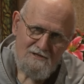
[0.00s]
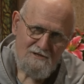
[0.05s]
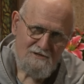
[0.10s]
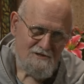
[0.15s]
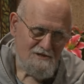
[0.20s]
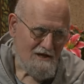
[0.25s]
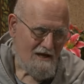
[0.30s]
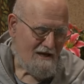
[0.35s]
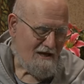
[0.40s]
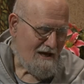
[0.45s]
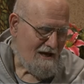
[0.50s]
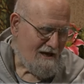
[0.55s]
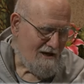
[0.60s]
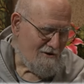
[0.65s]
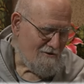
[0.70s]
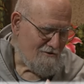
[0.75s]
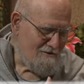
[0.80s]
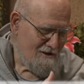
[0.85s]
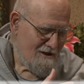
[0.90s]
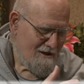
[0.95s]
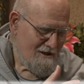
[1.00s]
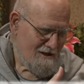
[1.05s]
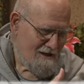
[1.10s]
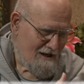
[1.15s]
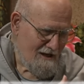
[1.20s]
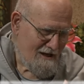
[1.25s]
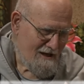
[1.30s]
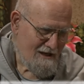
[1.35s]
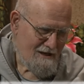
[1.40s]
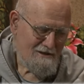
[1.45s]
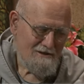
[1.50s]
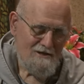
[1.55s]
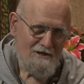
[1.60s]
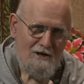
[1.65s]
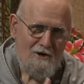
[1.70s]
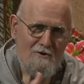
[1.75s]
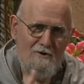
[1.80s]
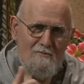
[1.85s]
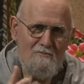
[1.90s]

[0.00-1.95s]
You see how, uh, you know,